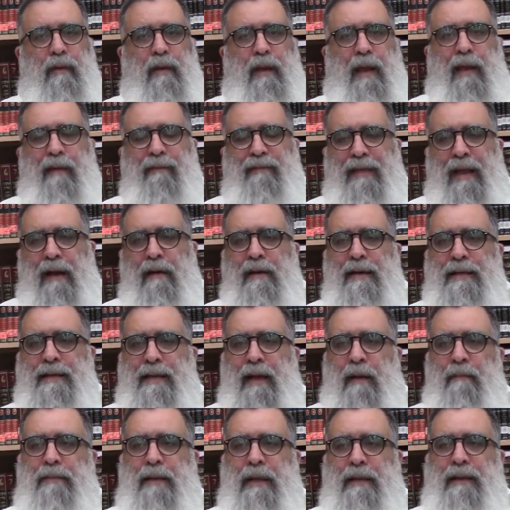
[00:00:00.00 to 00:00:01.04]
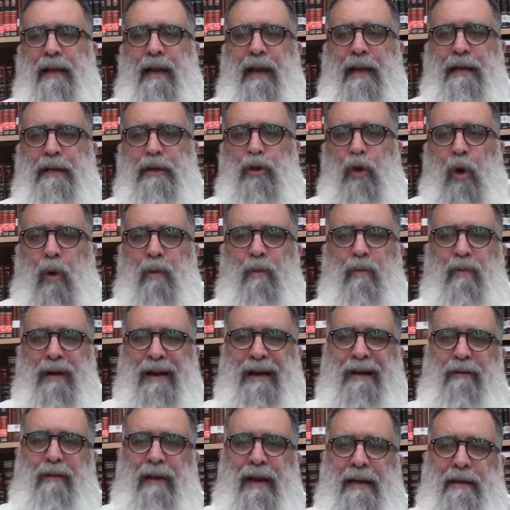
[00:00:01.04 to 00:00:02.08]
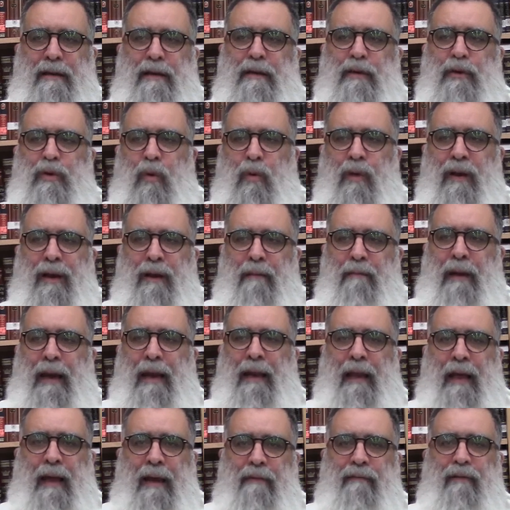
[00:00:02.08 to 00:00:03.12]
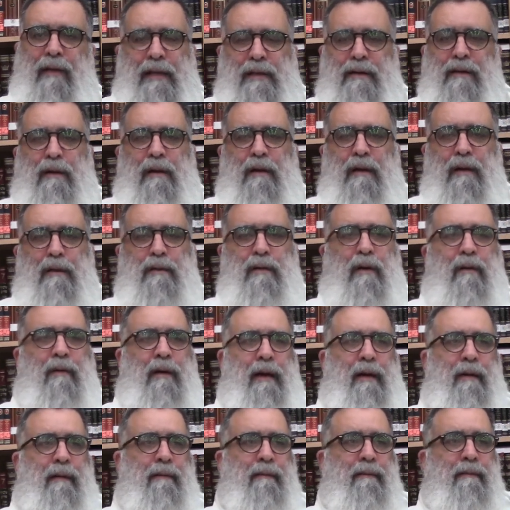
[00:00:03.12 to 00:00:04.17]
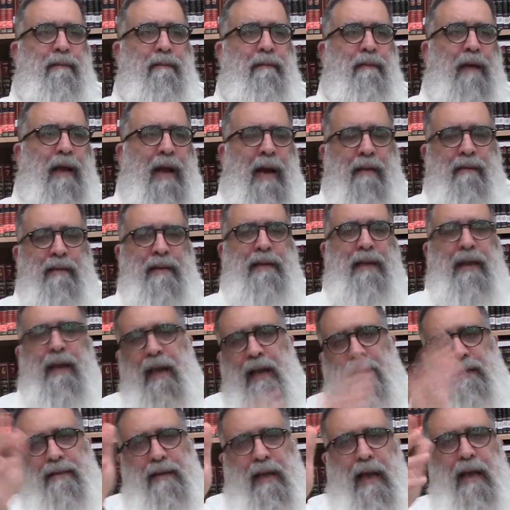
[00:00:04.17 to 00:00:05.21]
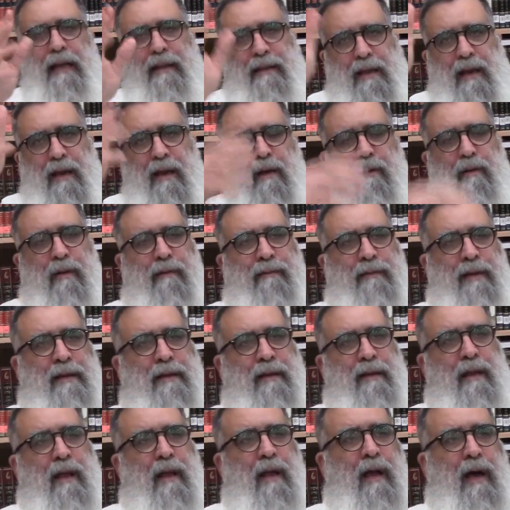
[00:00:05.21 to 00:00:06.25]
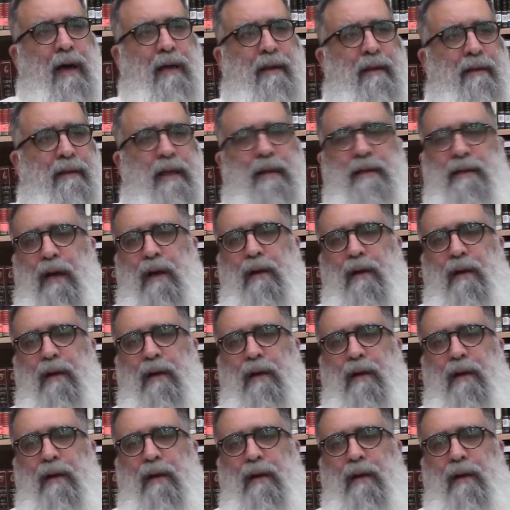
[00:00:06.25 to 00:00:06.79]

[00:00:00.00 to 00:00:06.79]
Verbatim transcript: If there is something that I don't regret doing in my life, is learning Torah. Everything else, I think I could have done other things.